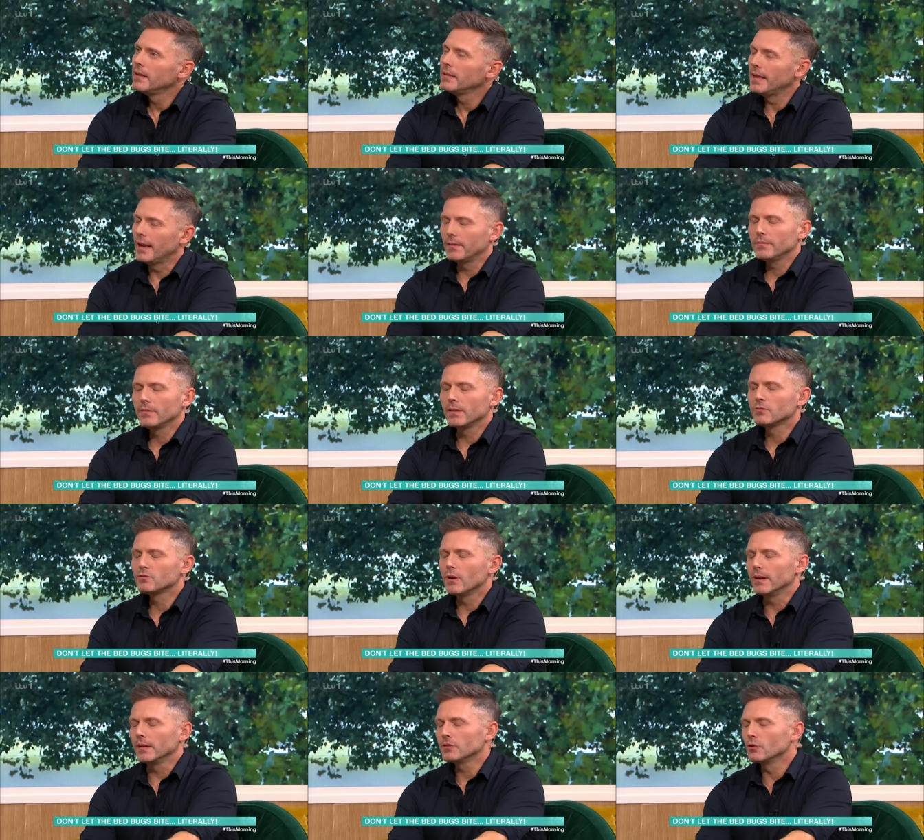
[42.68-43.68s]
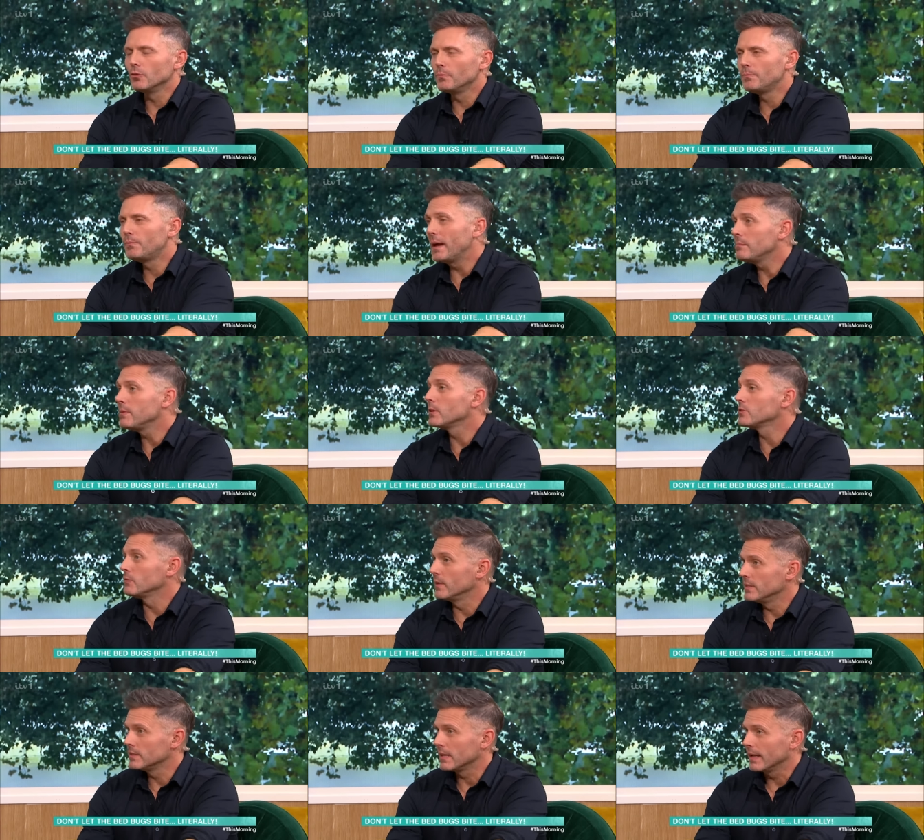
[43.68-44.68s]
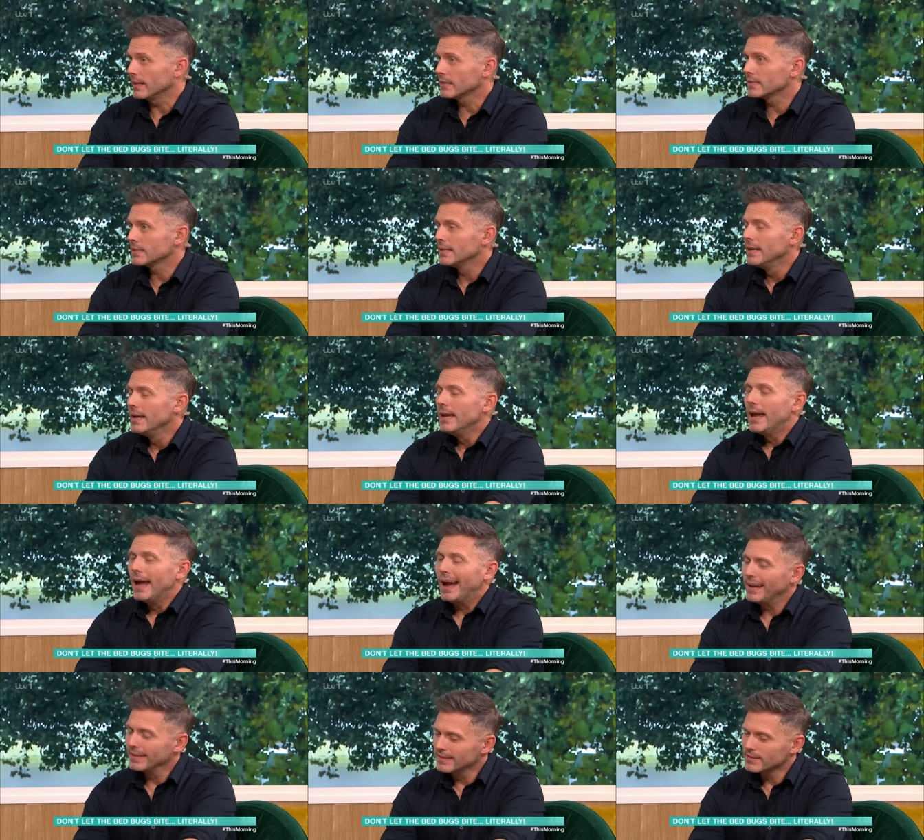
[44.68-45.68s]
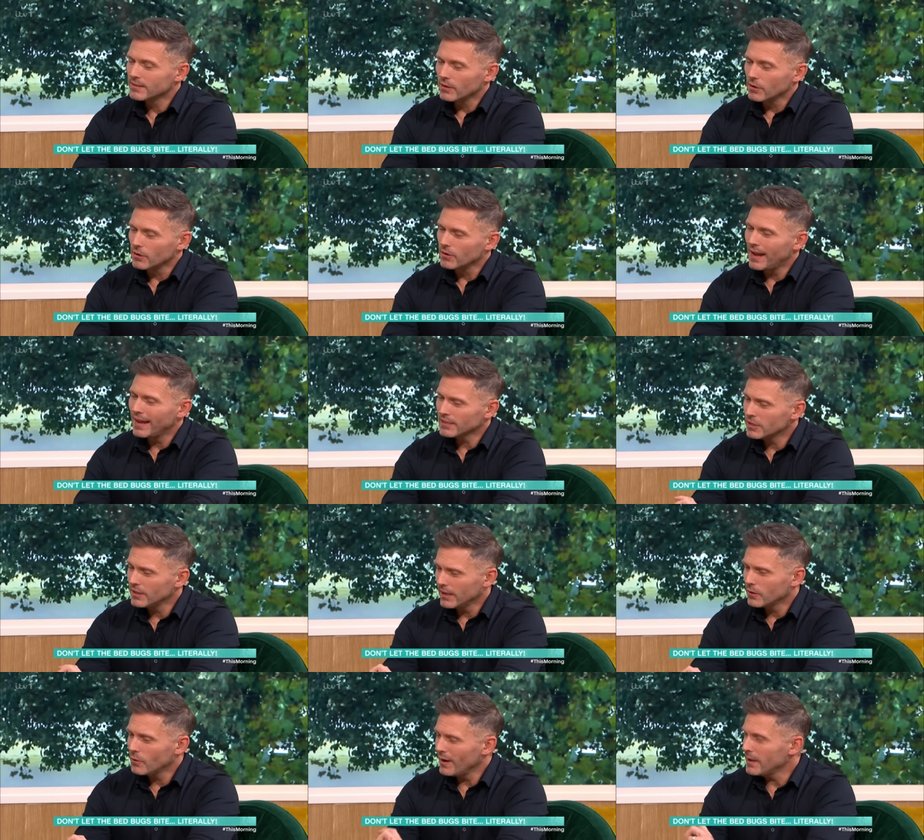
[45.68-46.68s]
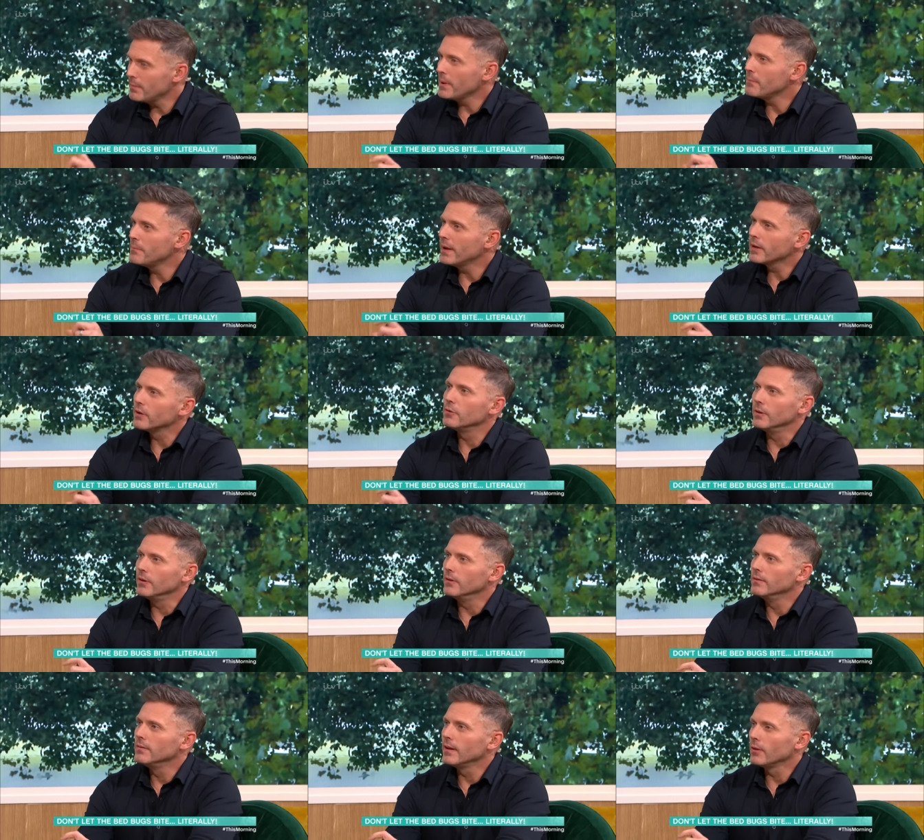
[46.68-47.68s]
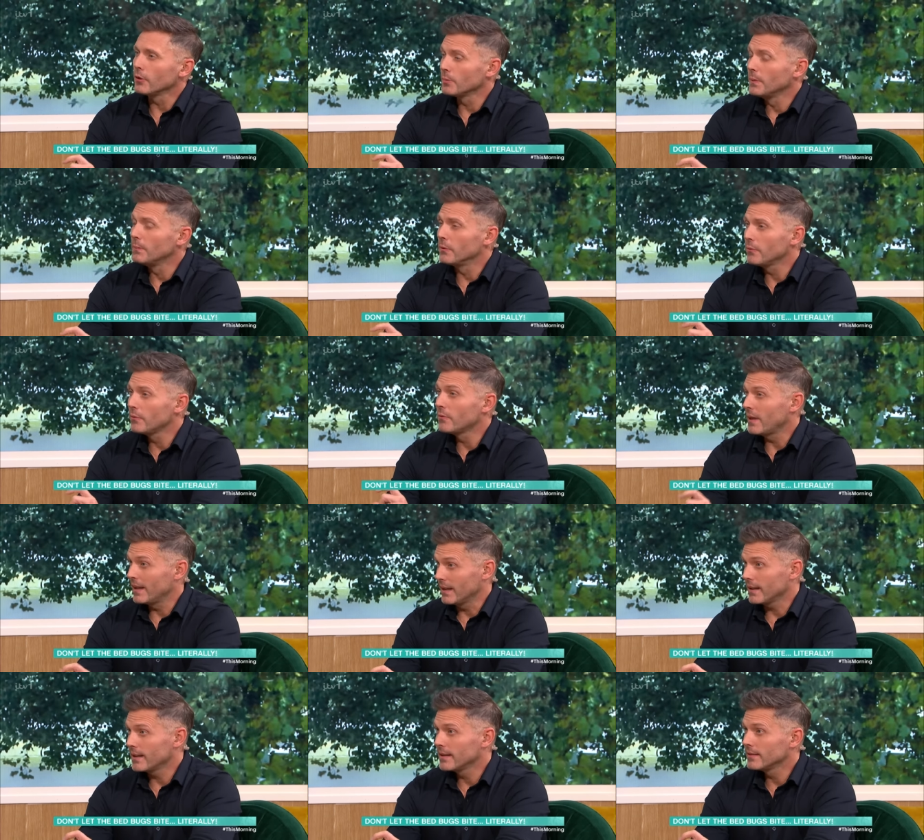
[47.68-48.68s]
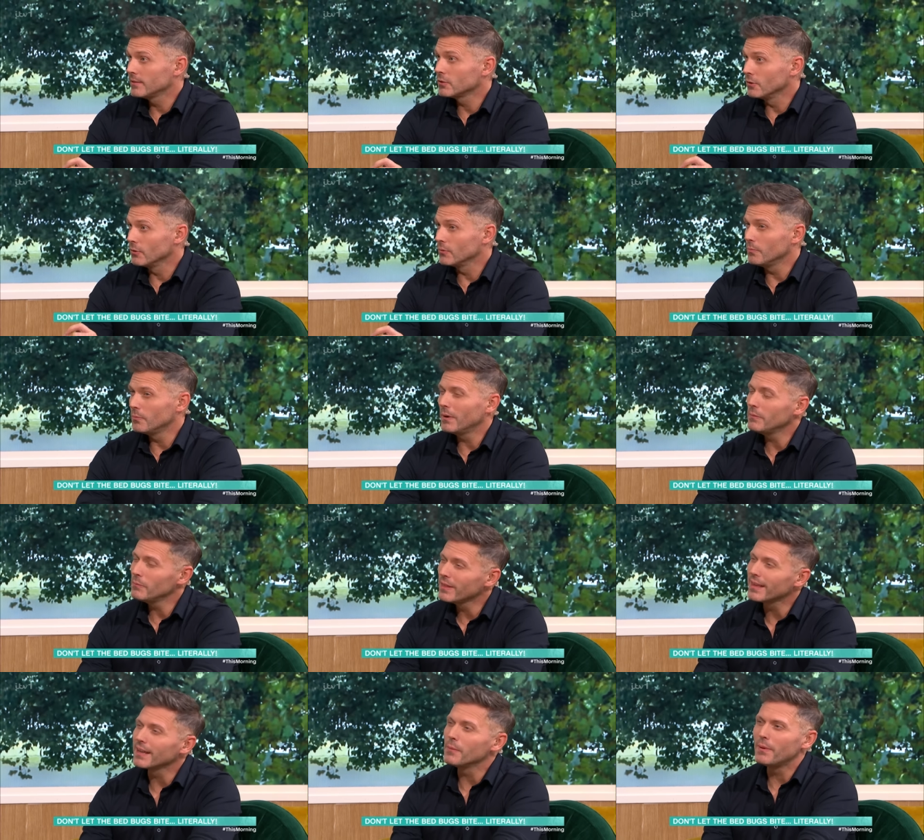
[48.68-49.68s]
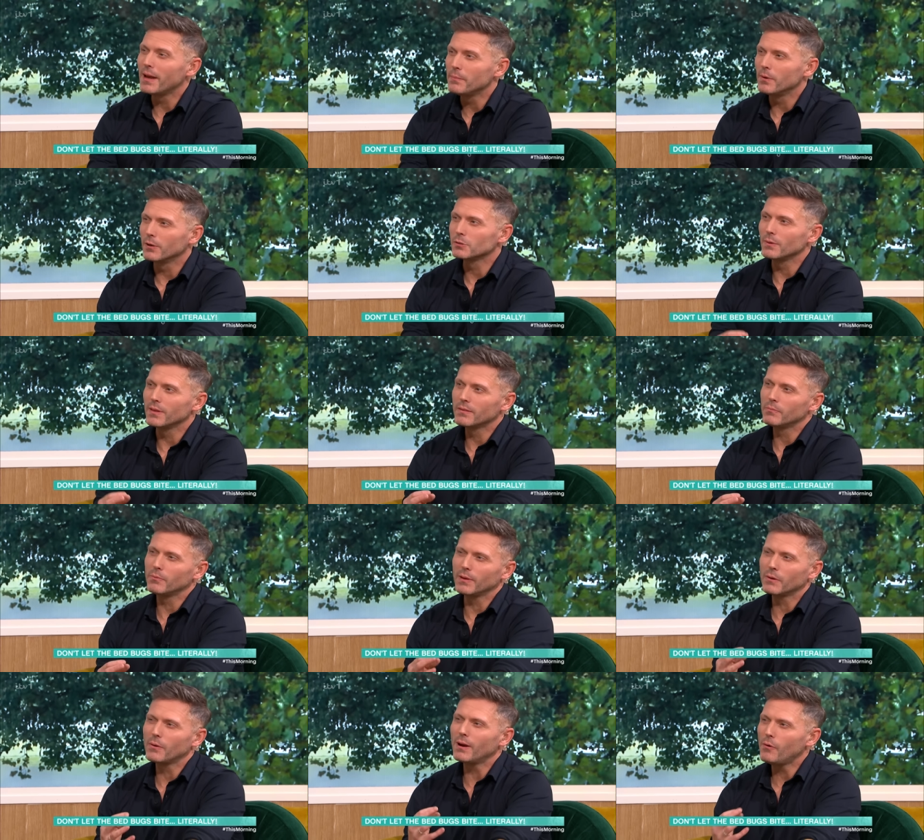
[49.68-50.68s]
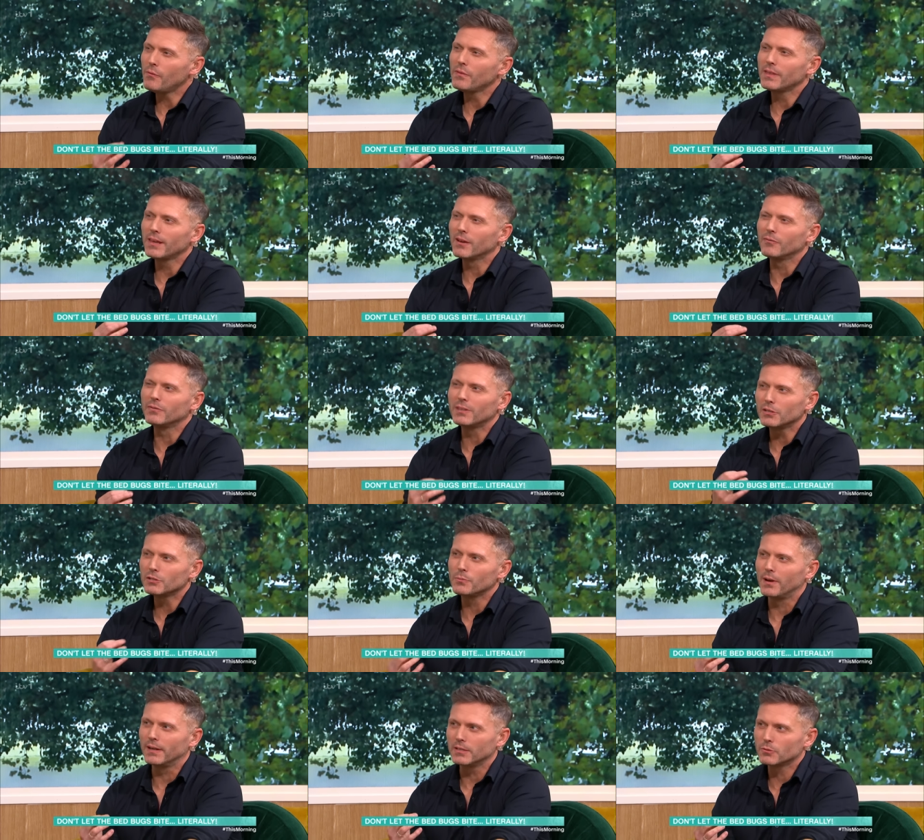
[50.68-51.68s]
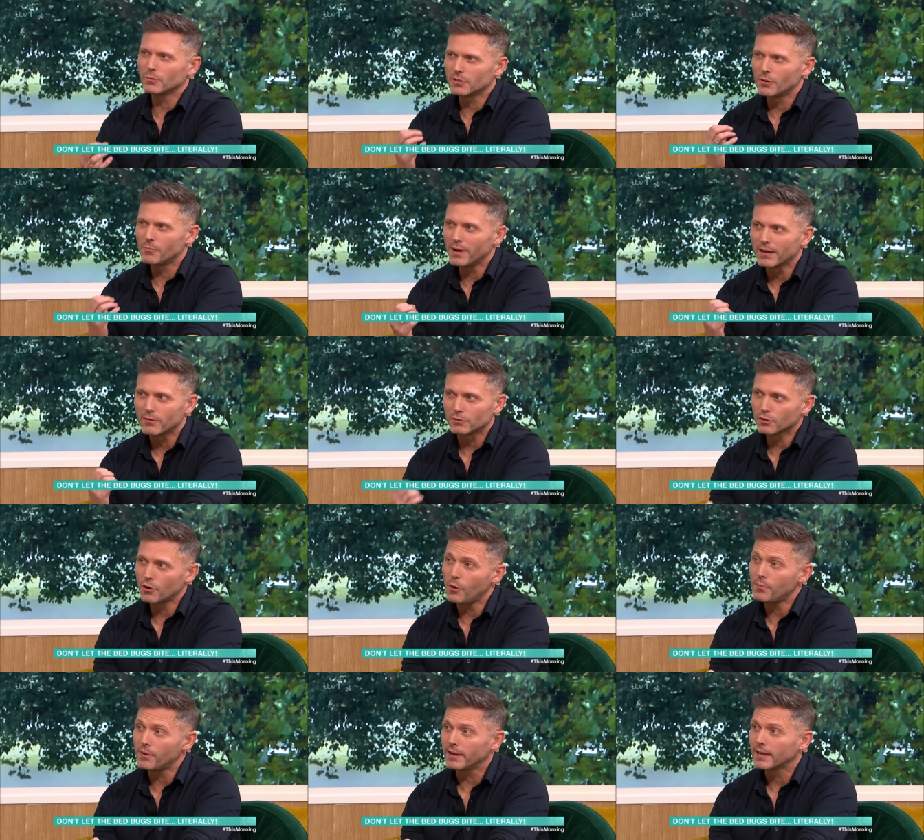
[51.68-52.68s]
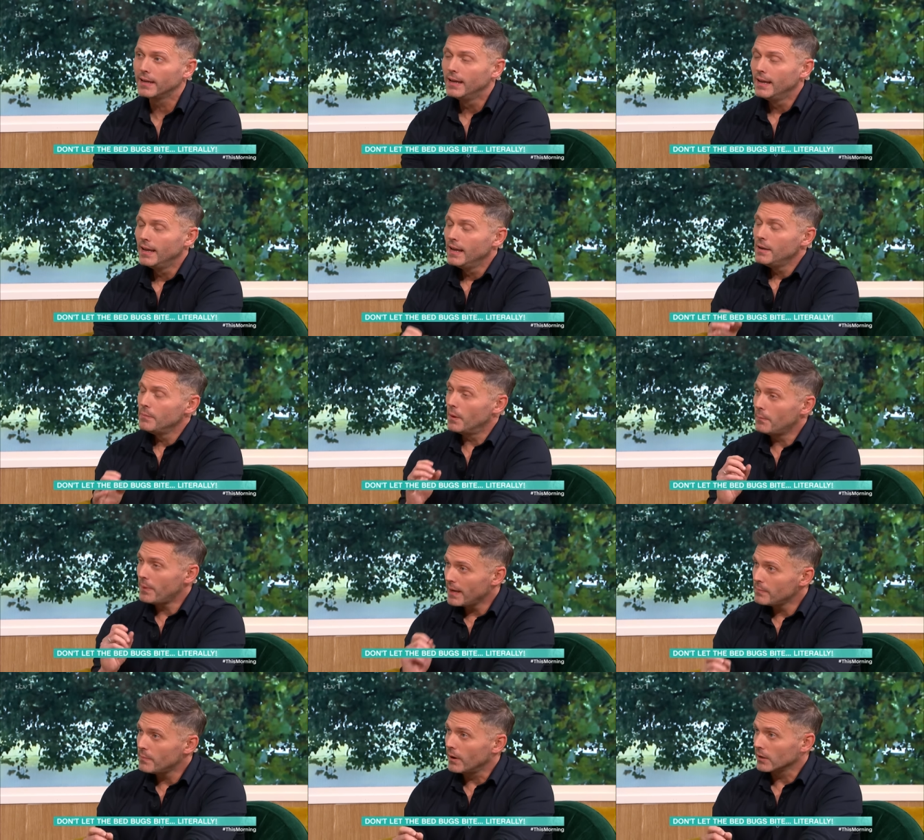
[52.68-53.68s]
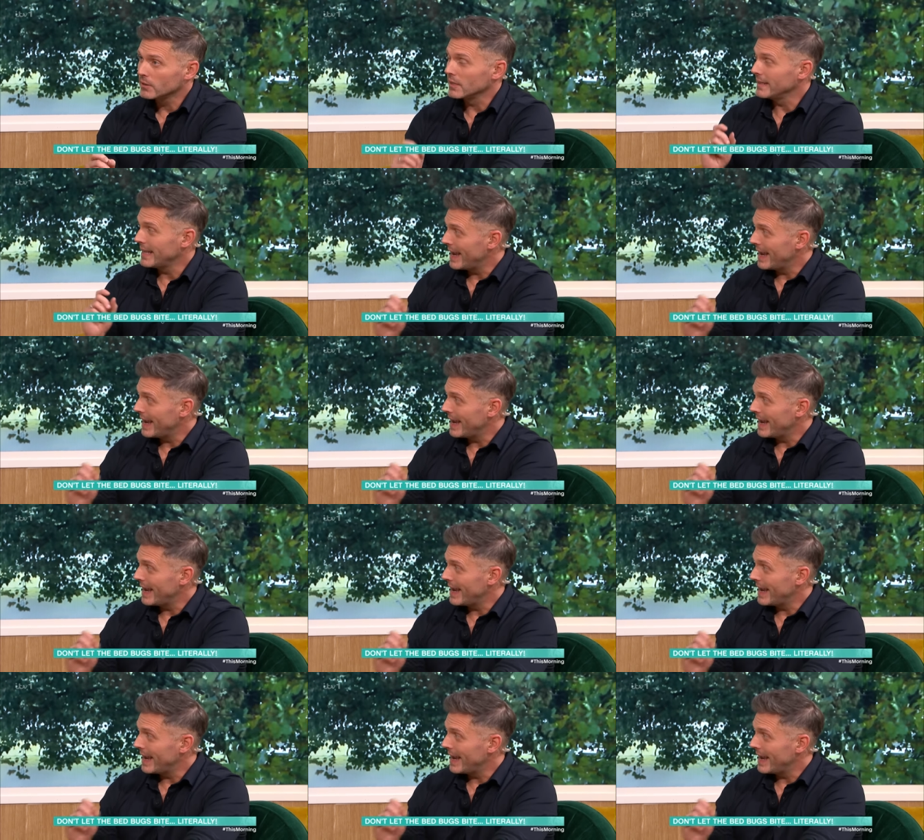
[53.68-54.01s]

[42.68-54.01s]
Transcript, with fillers: bug? Yeah, that's right. So bed bugs are insects, and they're actually quite a bit bigger than a lot of people think. So when we think of bed bugs, we we quite often think of dust mites, which are microscopic. But bed bugs and the